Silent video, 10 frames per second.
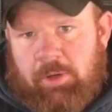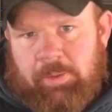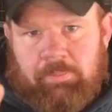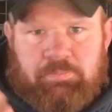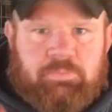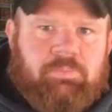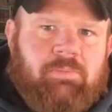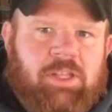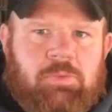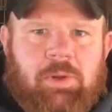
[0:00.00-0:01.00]
but
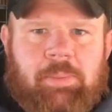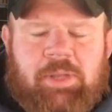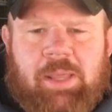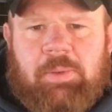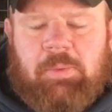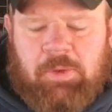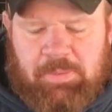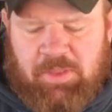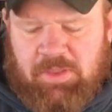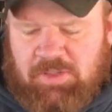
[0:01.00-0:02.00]
that's what I'm taping with.